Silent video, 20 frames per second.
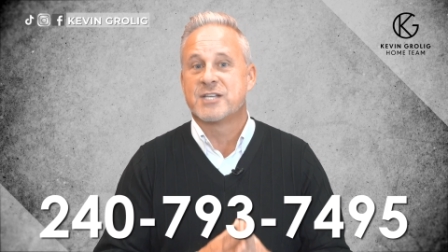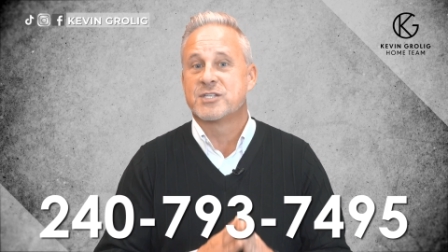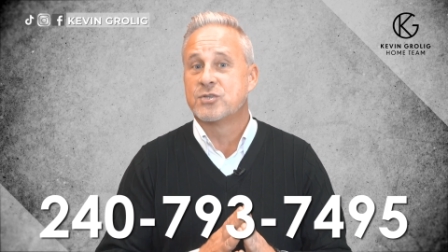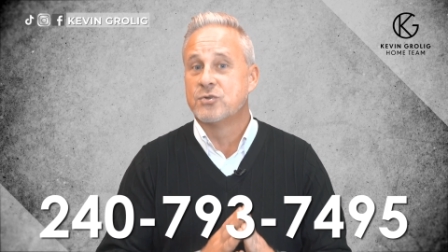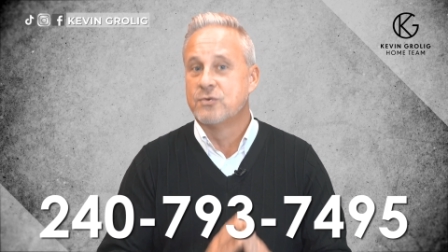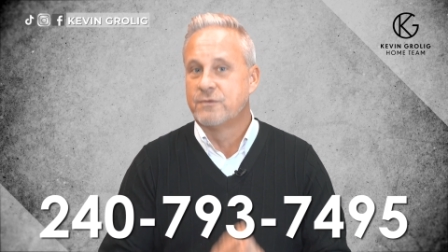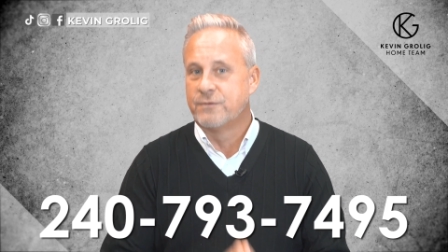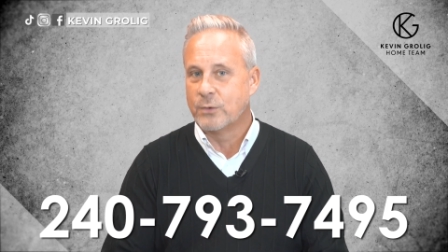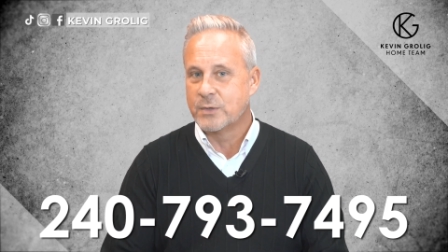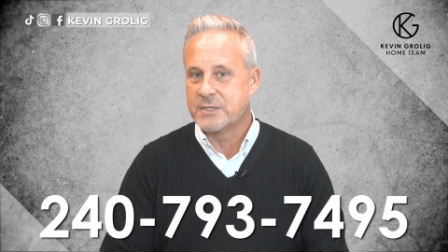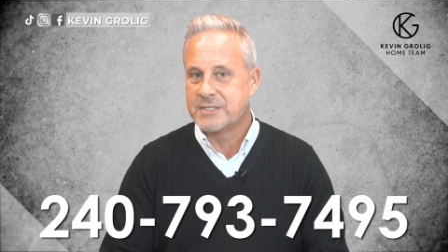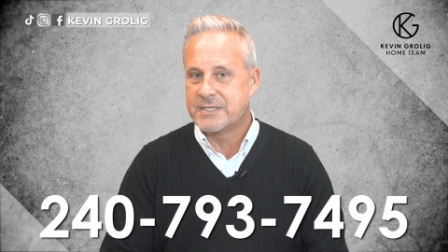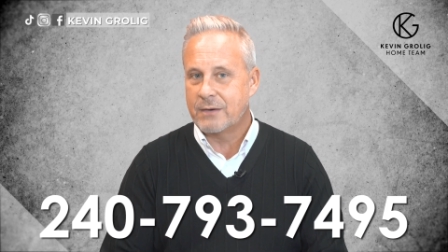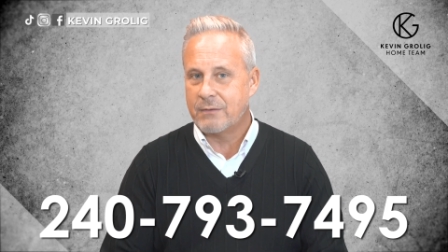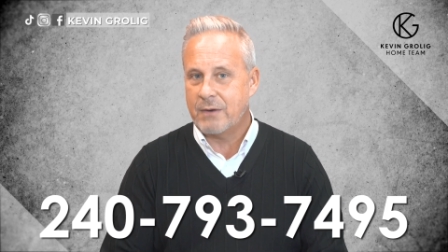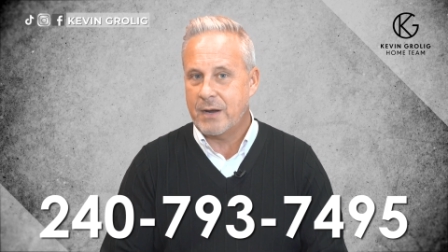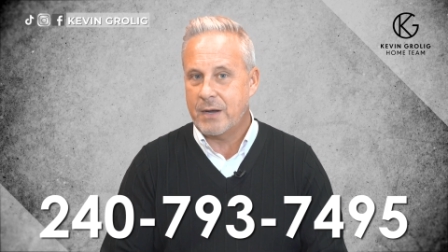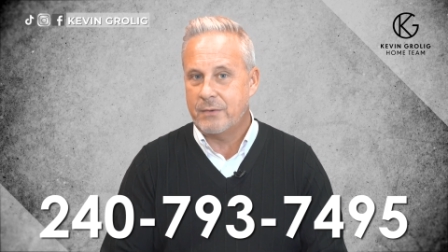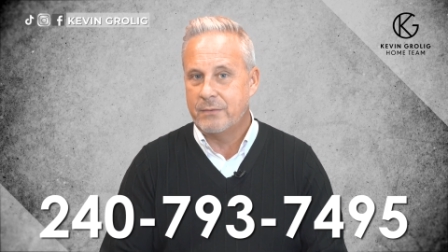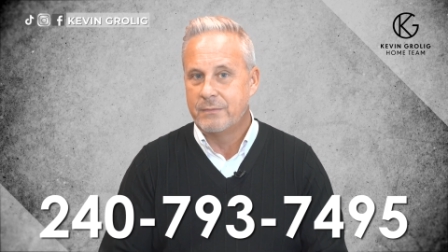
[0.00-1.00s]

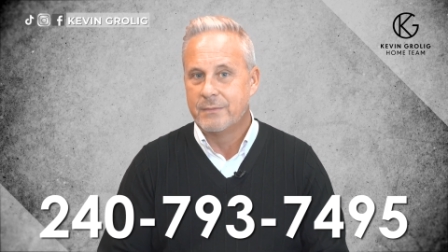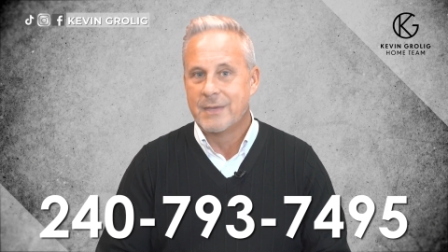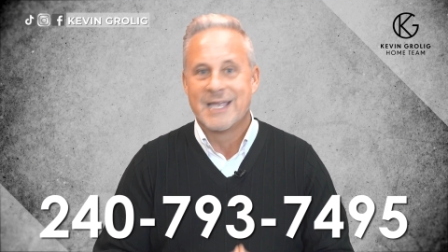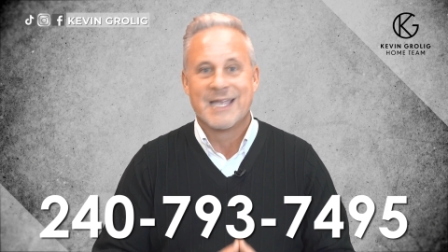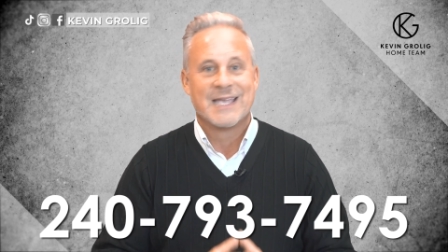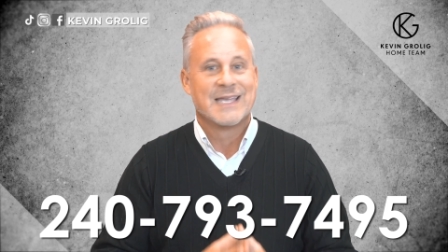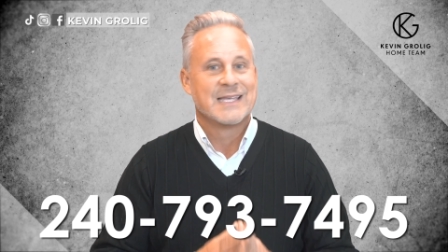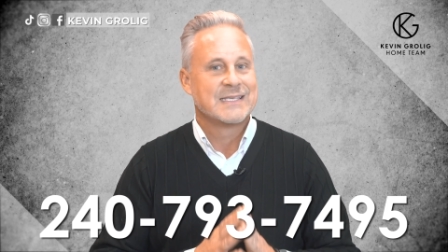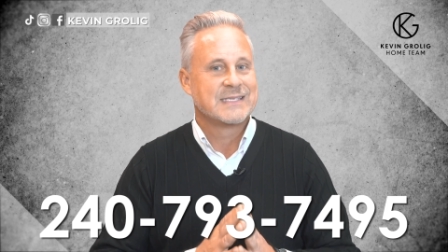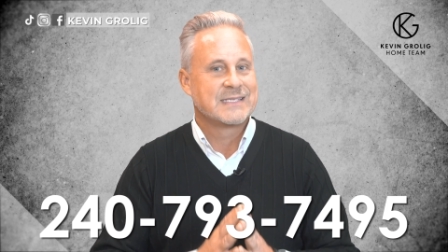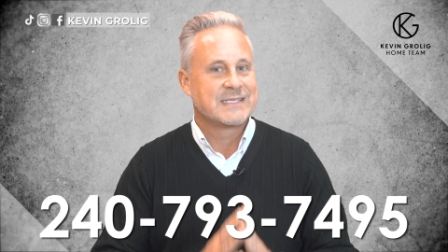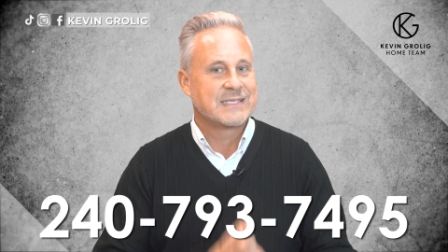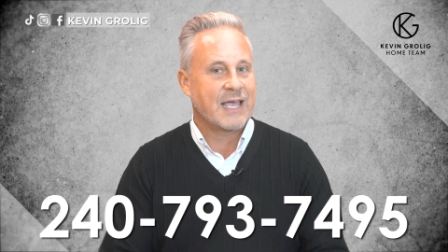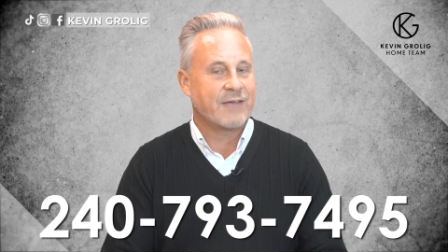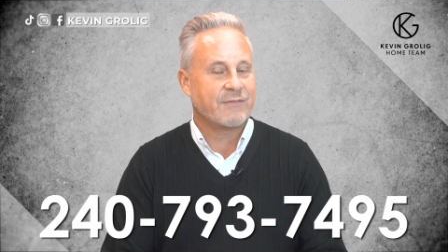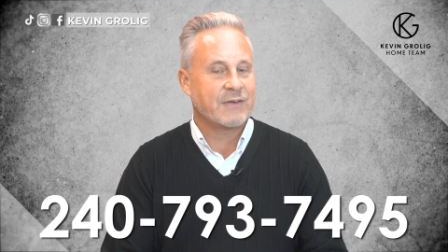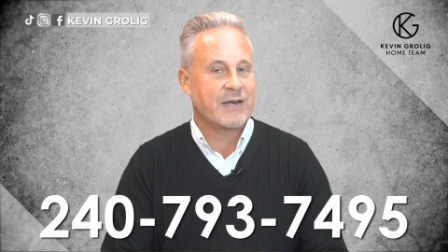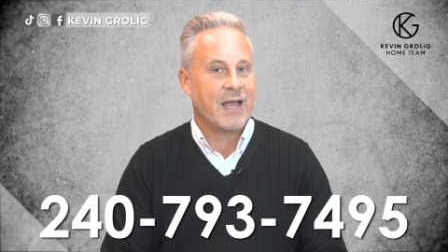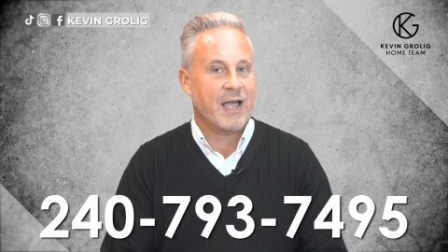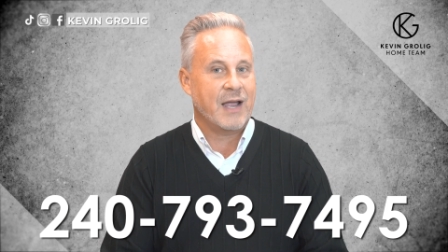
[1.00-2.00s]

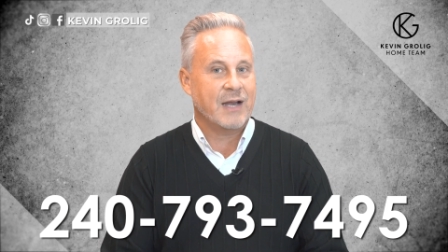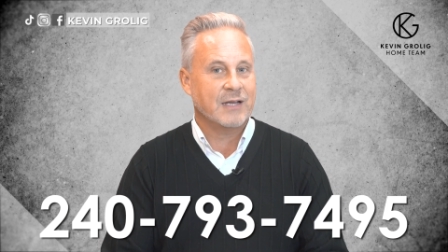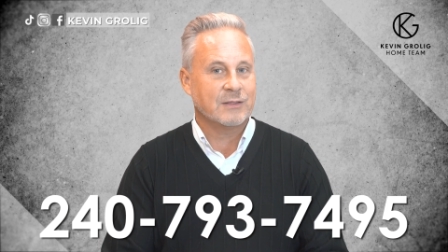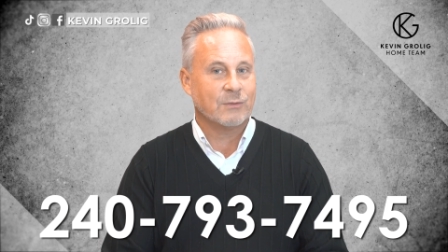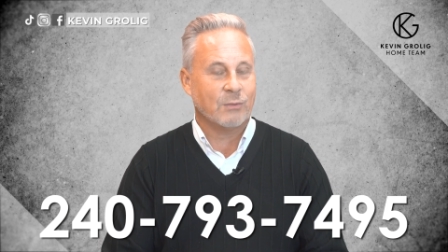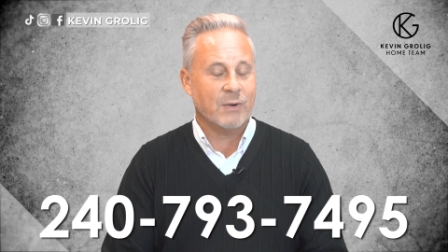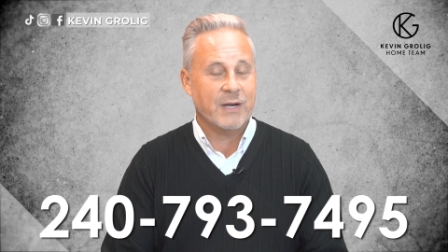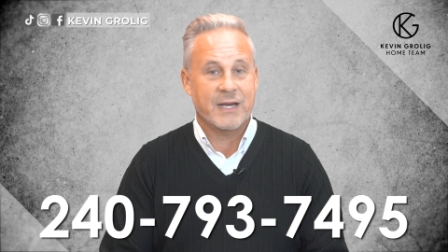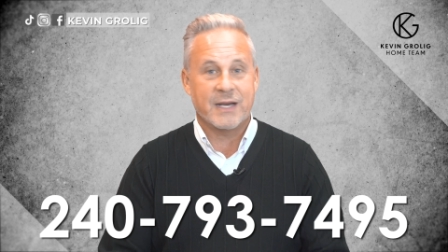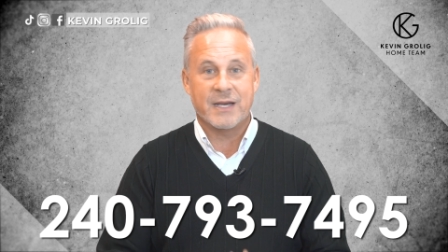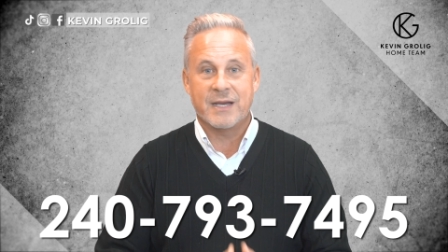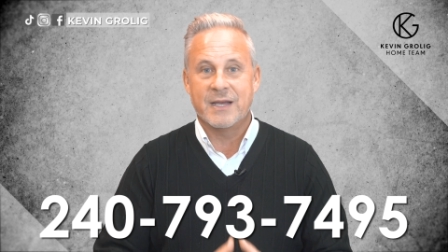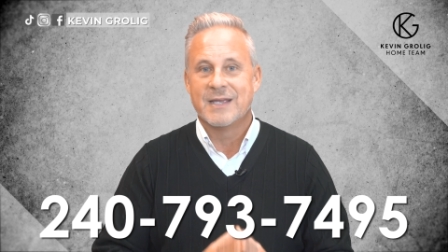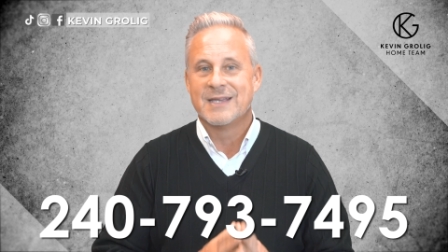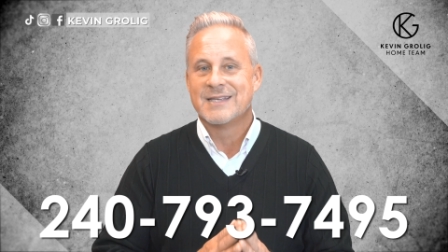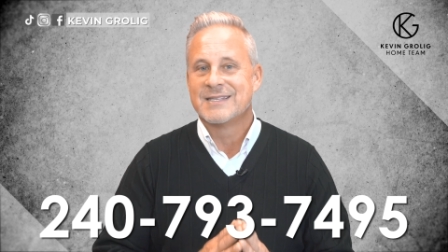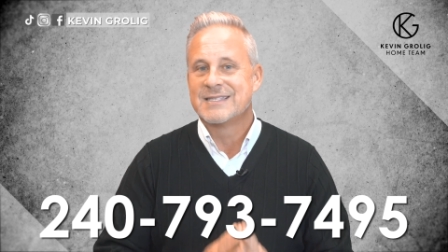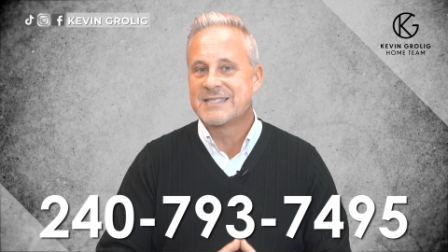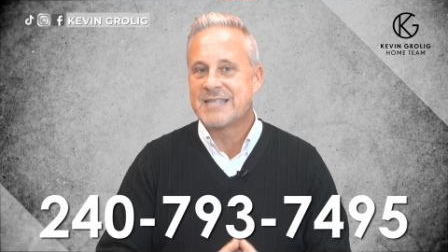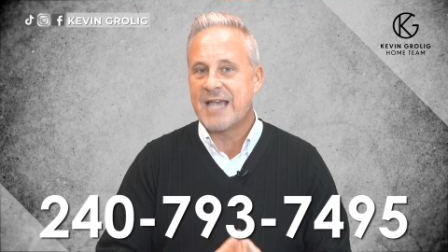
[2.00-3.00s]

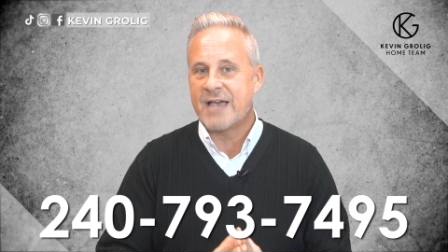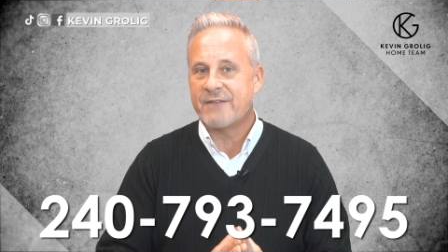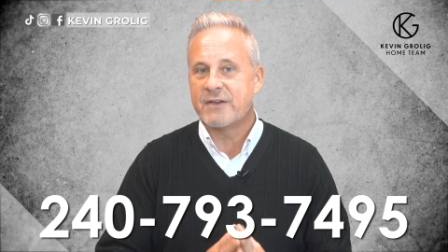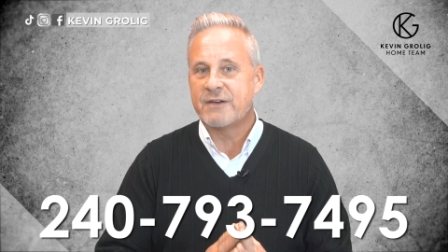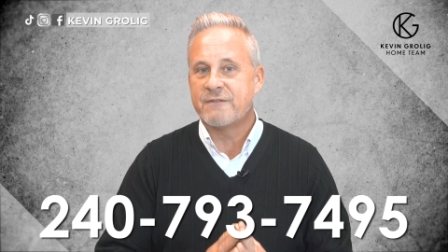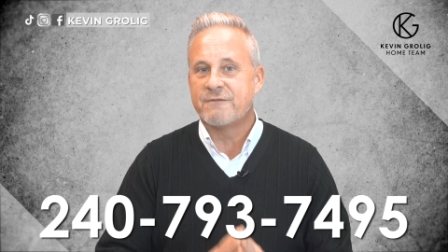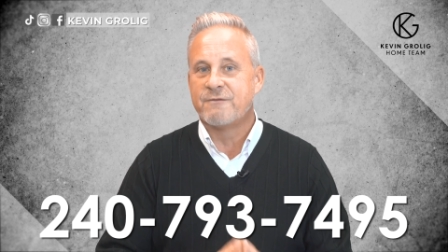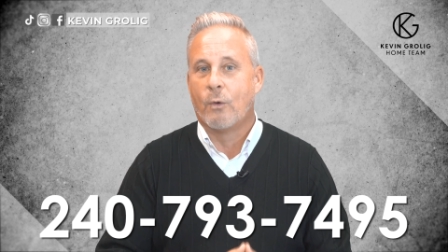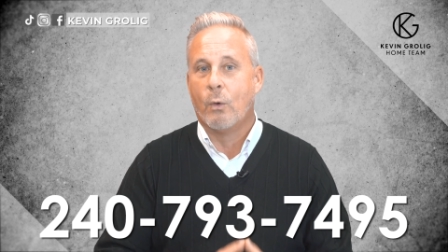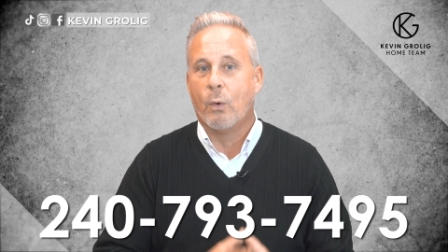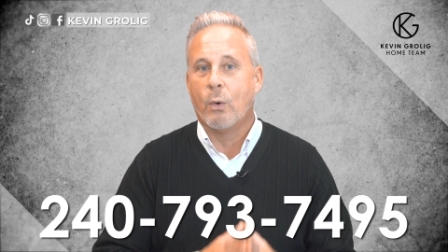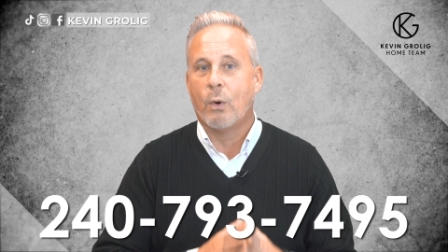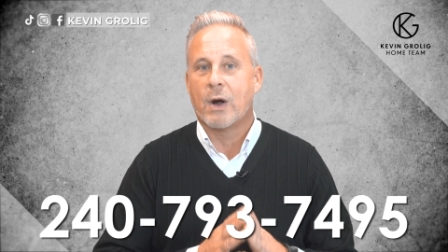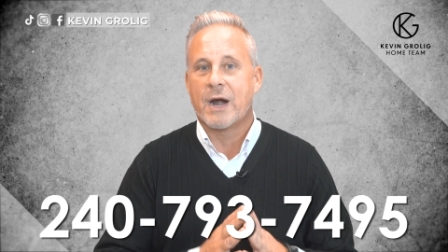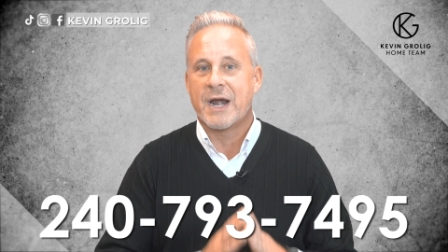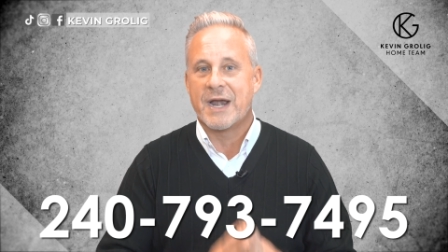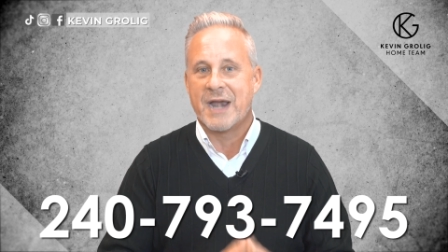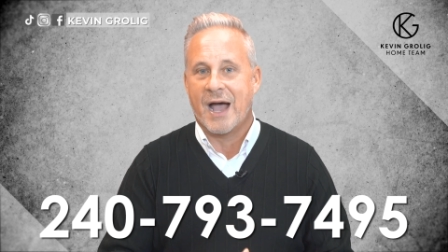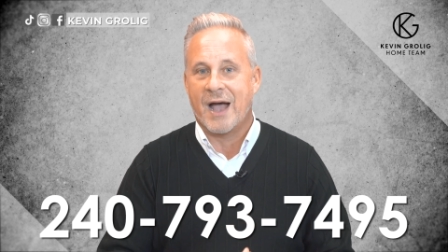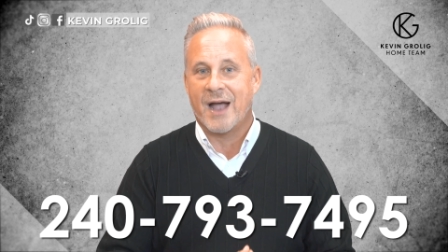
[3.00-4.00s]

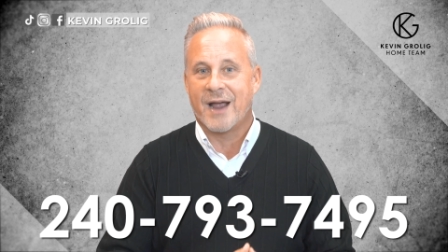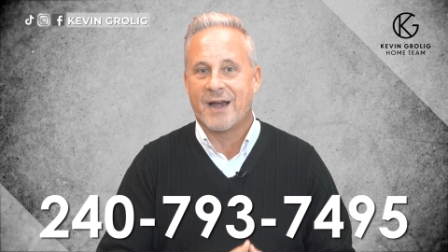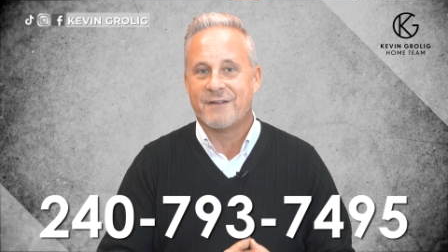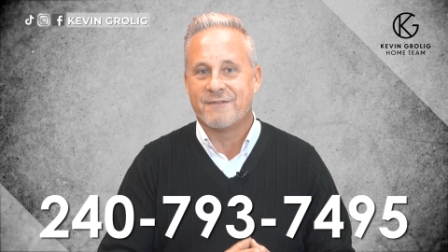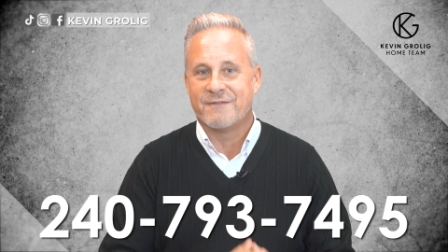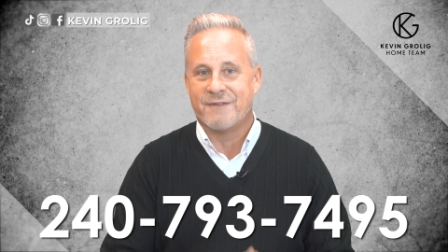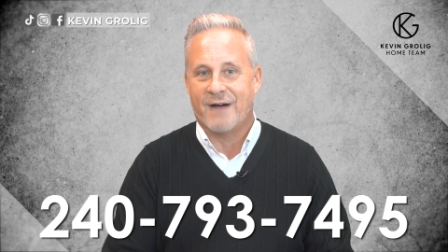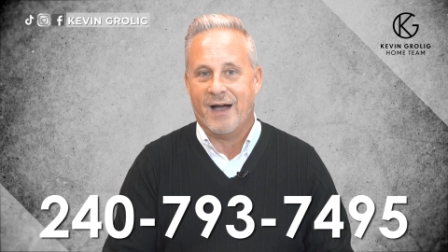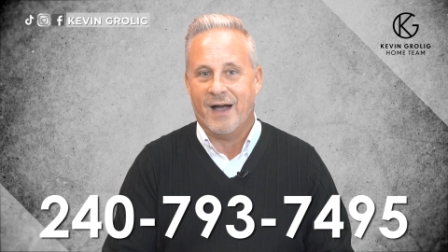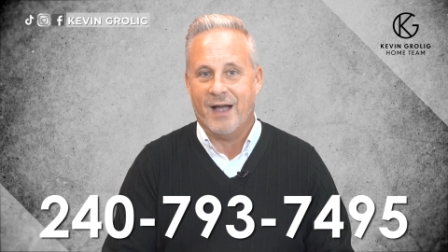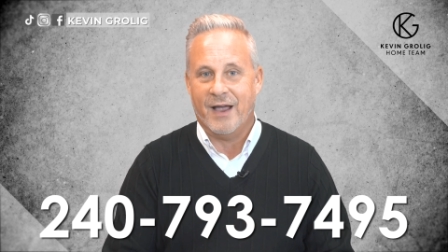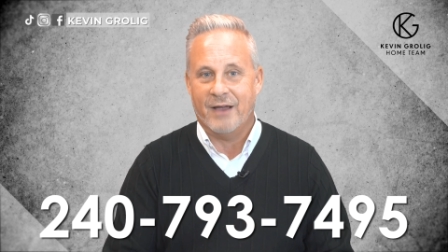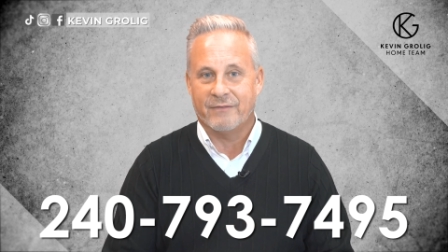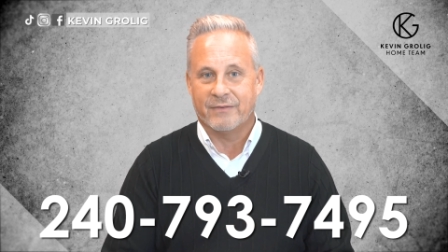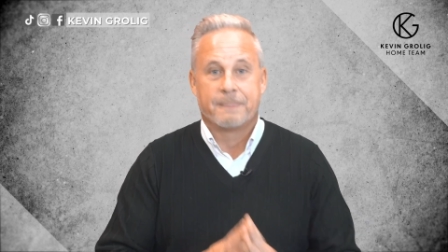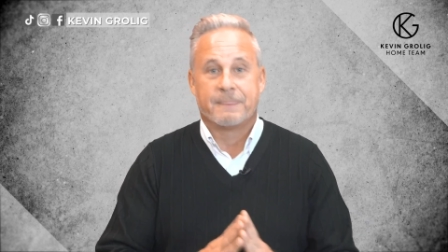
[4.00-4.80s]
240-793-7495.